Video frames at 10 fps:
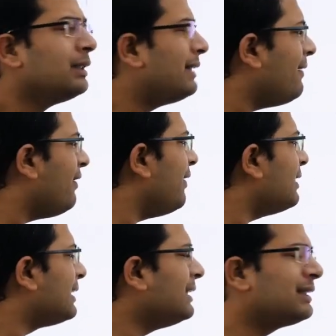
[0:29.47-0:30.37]
Then we will
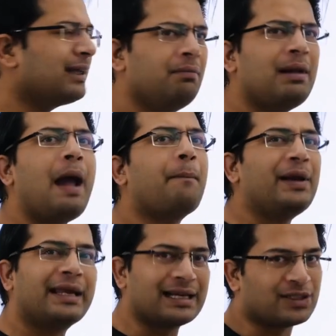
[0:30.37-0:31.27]
see some
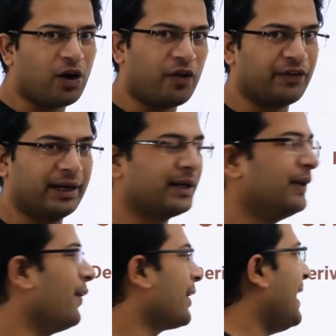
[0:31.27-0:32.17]
application of it.
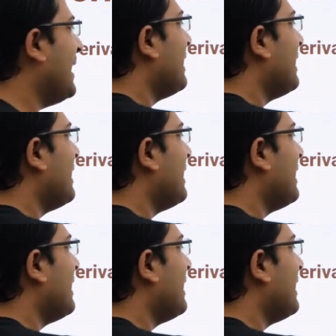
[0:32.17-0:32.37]
Okay.